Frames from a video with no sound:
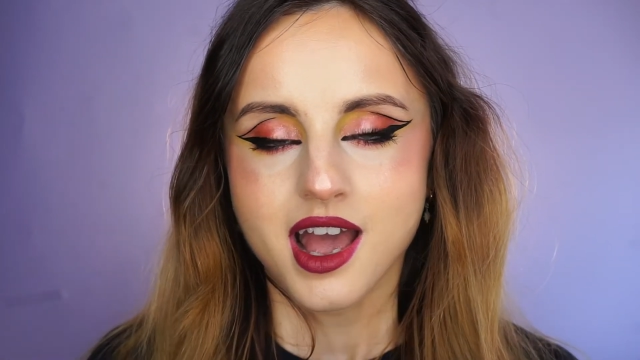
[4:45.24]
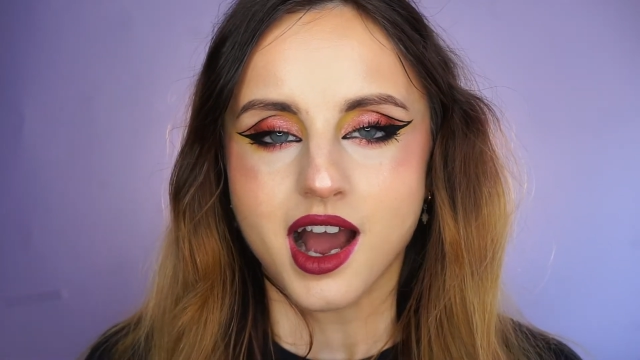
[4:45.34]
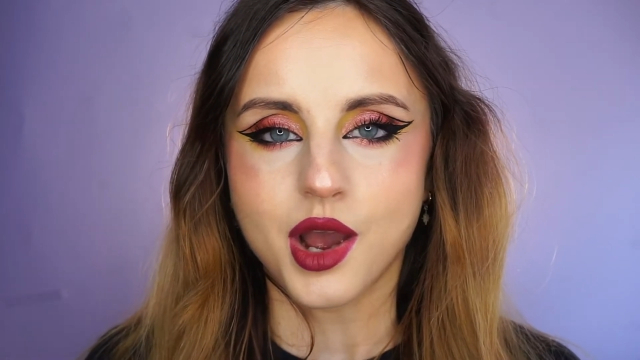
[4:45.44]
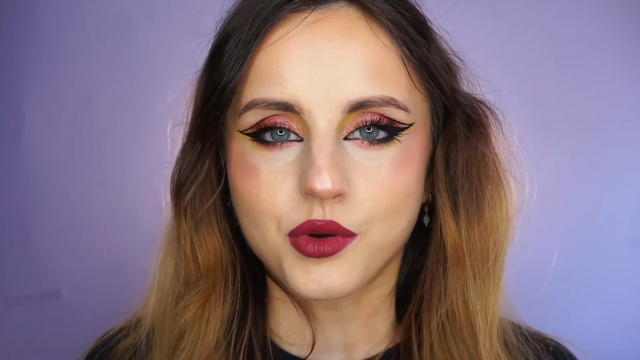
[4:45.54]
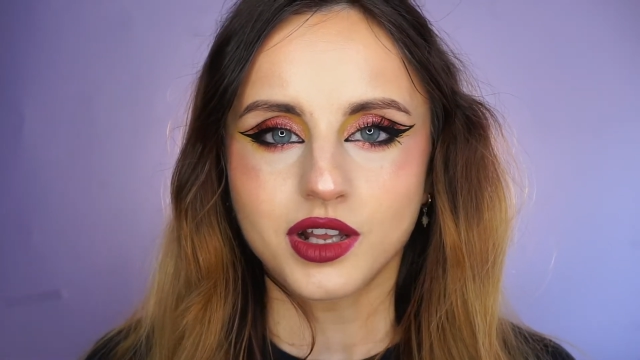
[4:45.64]

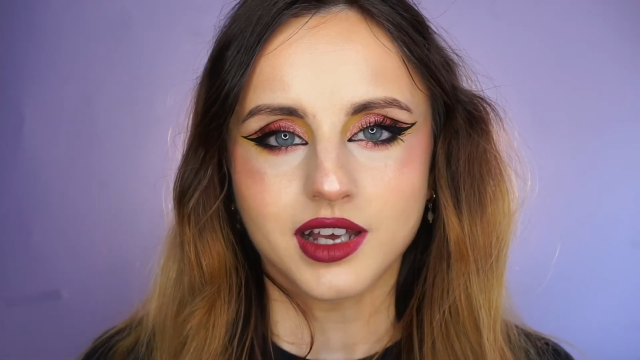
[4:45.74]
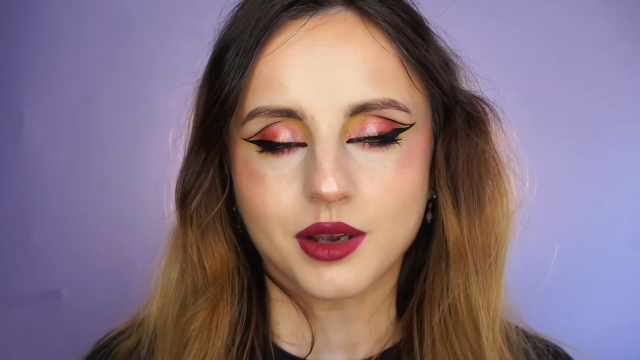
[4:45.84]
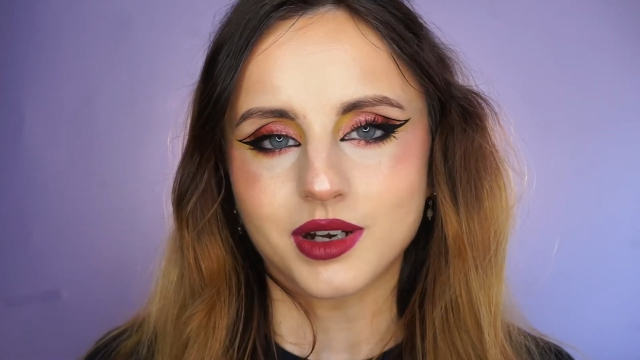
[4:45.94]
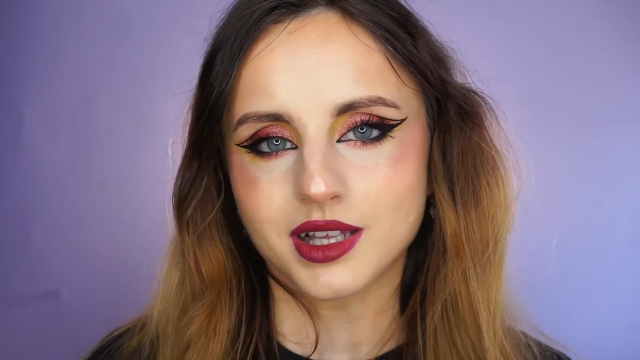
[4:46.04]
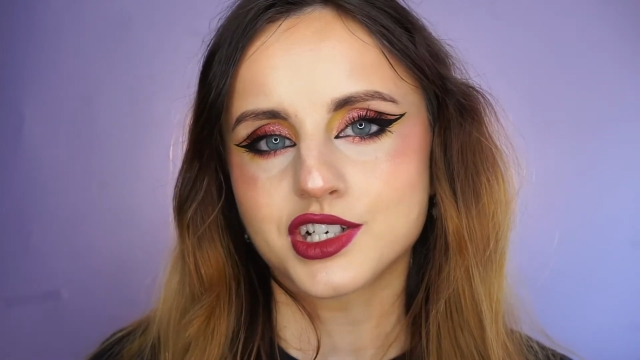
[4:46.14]
I really like
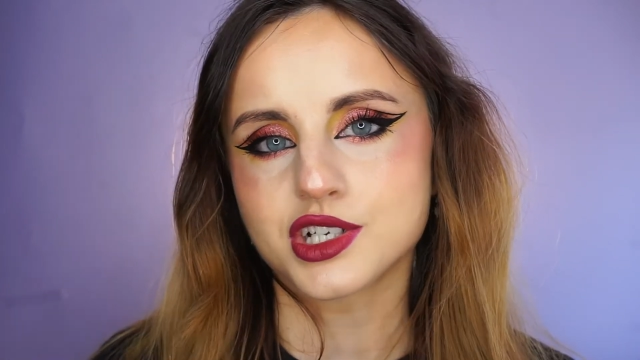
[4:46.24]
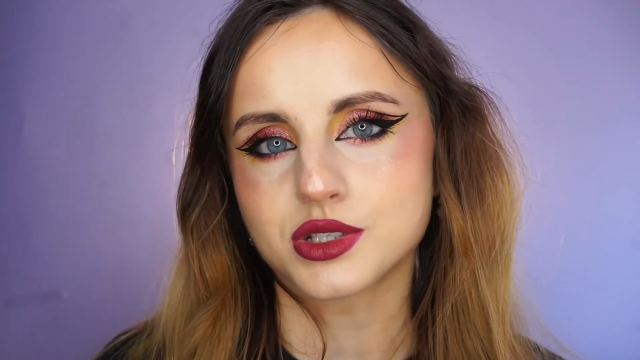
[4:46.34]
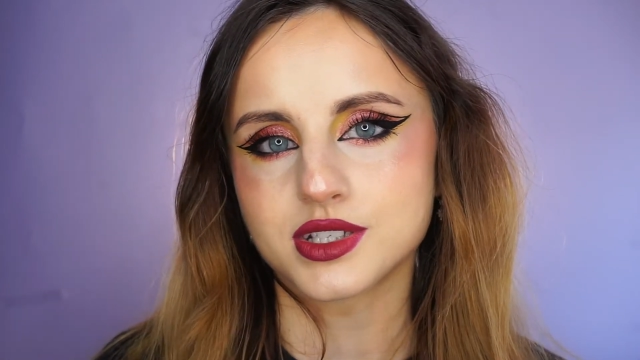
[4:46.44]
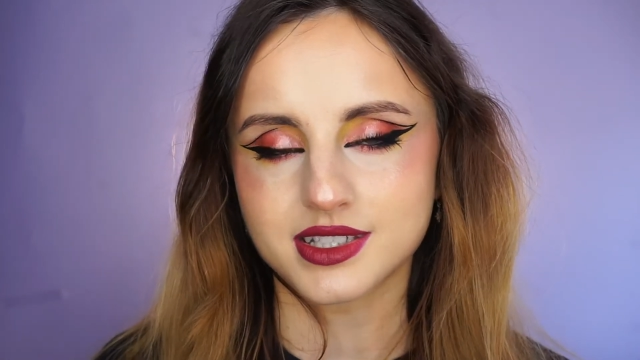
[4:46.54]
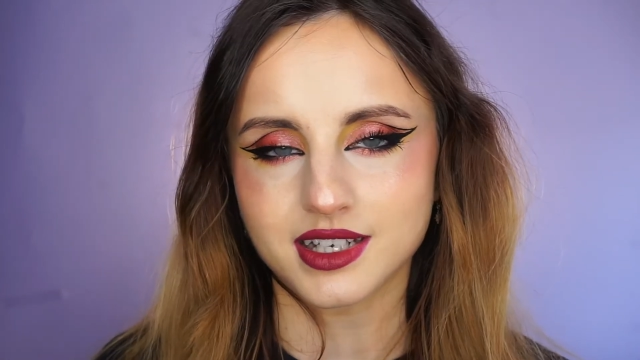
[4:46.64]
my lashes
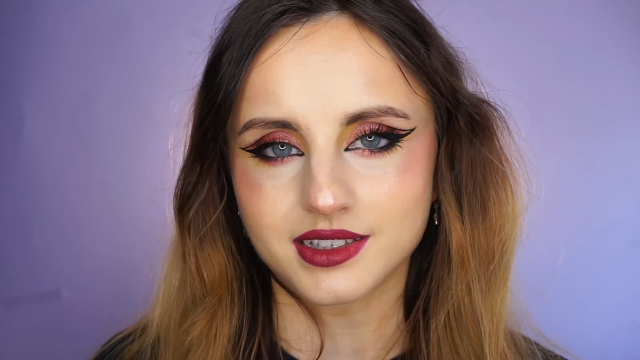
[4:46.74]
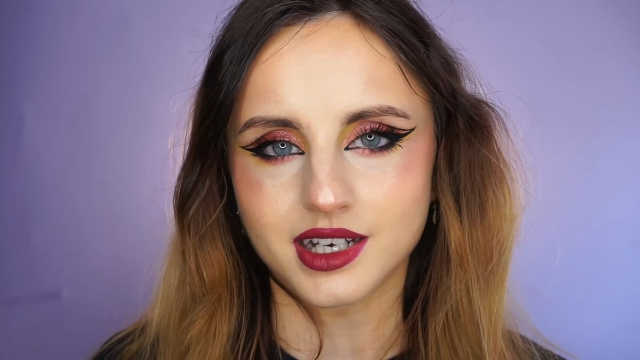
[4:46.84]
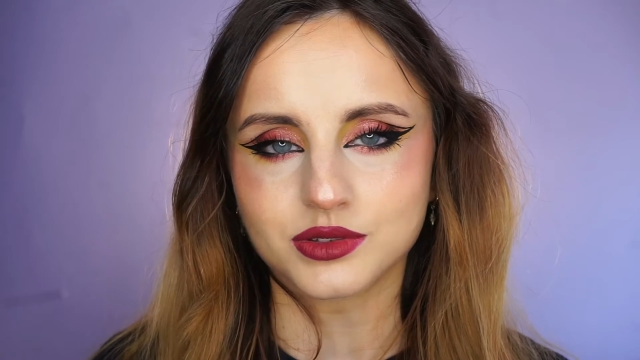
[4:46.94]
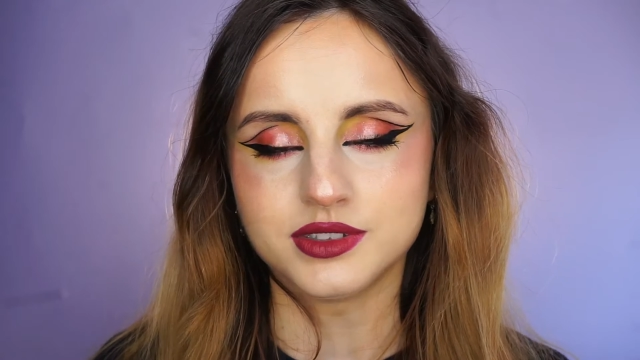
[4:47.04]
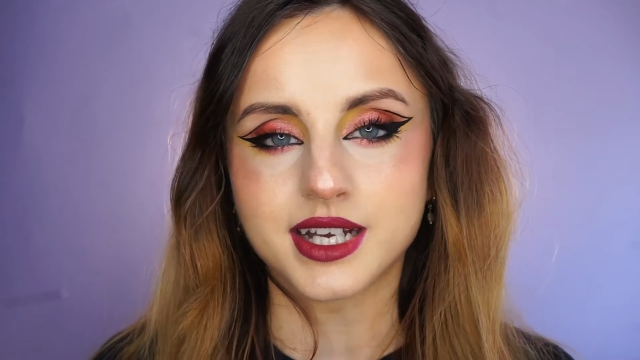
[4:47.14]
to stand out,